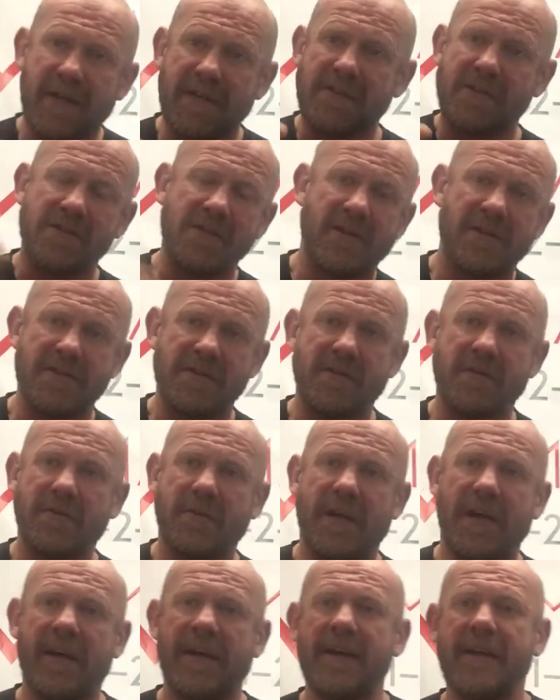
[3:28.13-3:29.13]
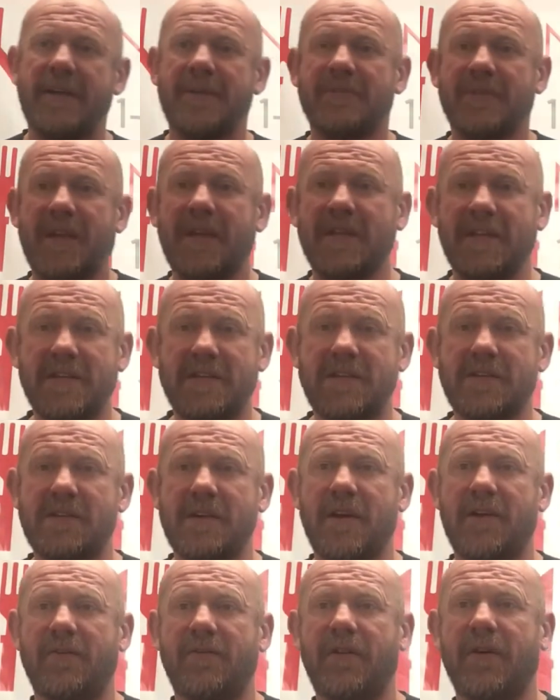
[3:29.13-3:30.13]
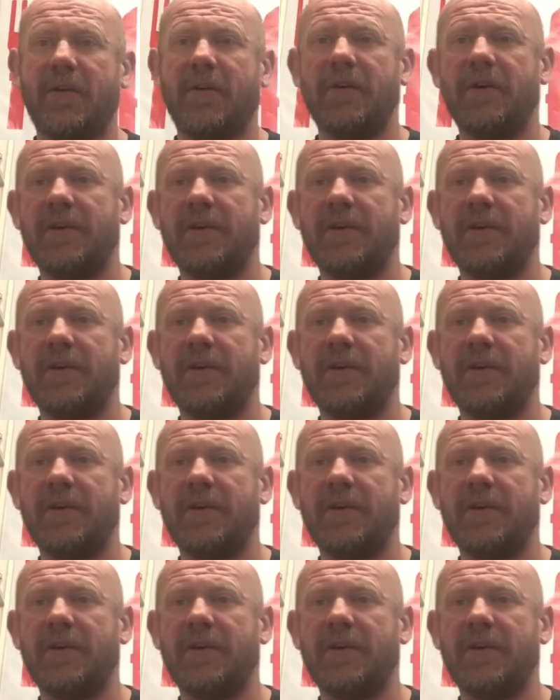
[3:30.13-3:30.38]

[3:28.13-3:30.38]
exercise and all that, and this is how I feel.